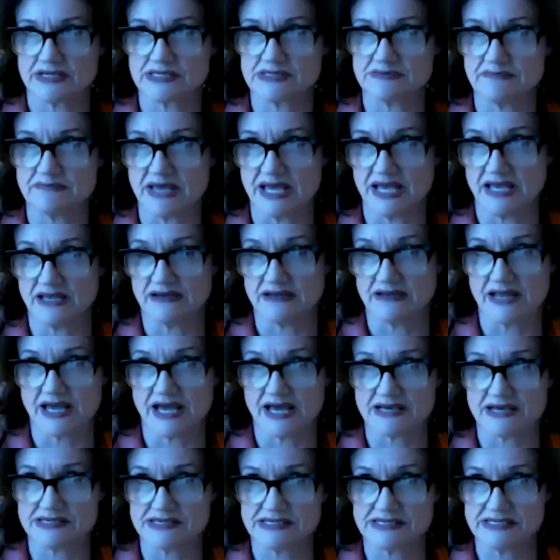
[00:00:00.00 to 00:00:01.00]
think it's Maine and
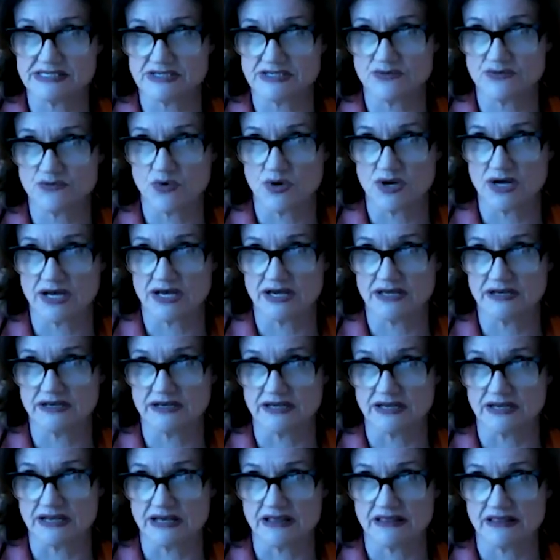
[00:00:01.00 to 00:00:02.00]
Hess did one,
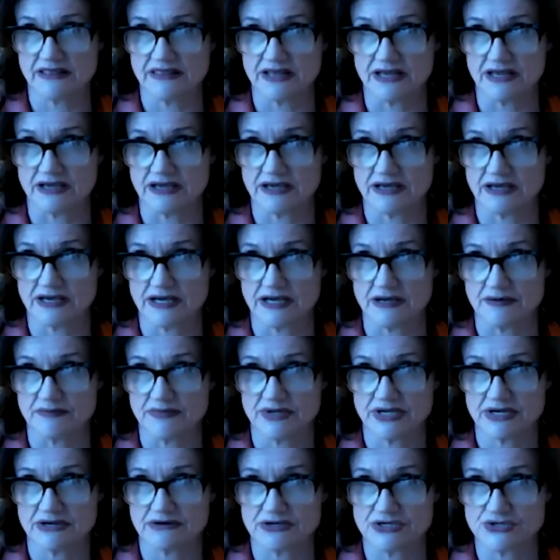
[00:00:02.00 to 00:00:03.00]
and I think
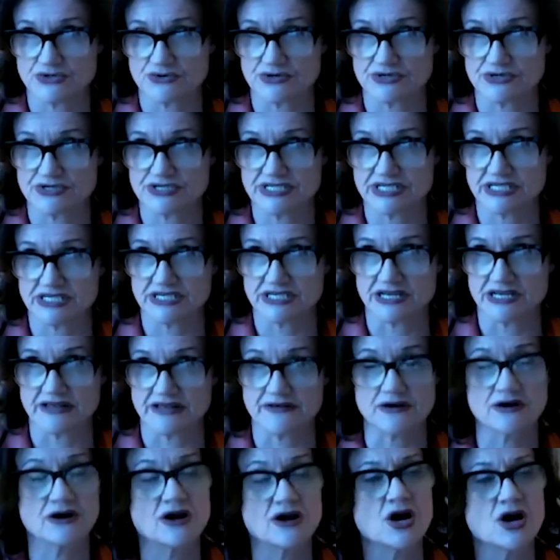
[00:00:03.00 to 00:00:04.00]
Carol George did
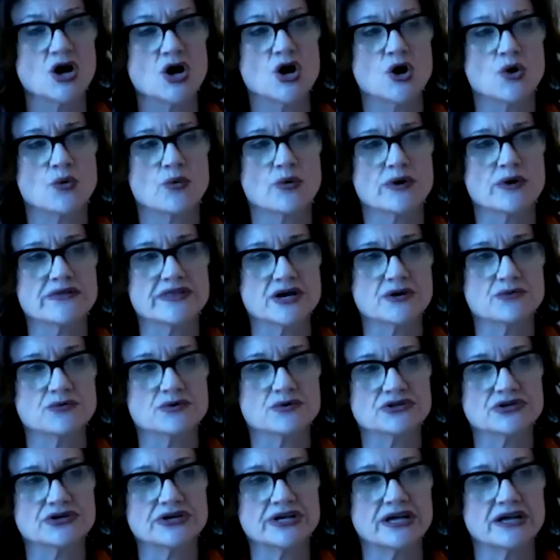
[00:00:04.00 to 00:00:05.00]
another, where they
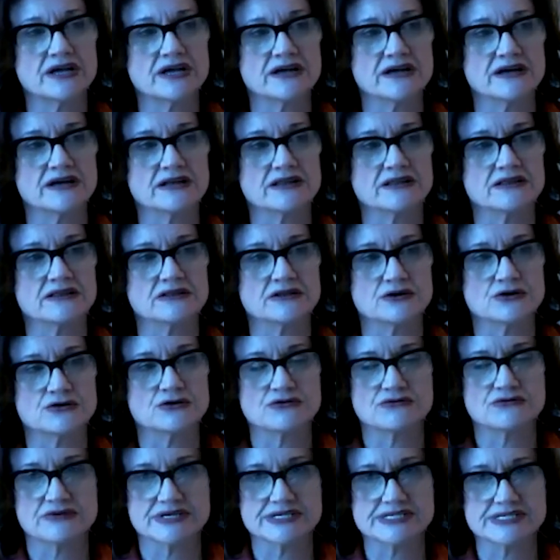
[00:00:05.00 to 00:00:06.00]
were looking at
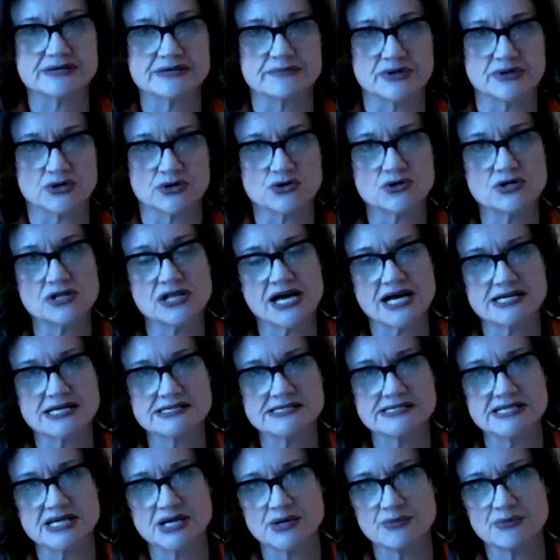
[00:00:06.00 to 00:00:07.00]
low risk middle
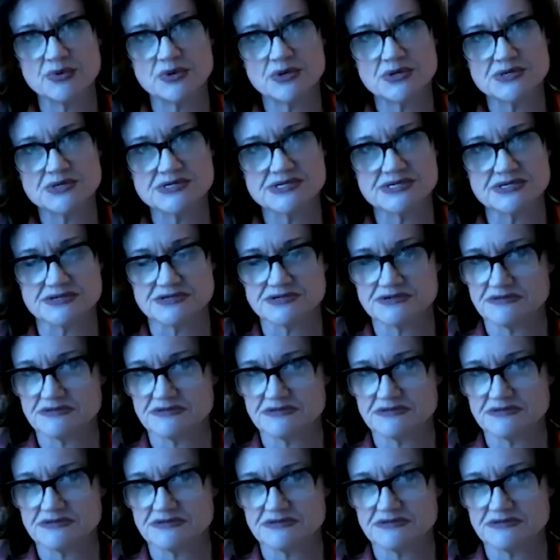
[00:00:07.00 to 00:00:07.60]
class samples.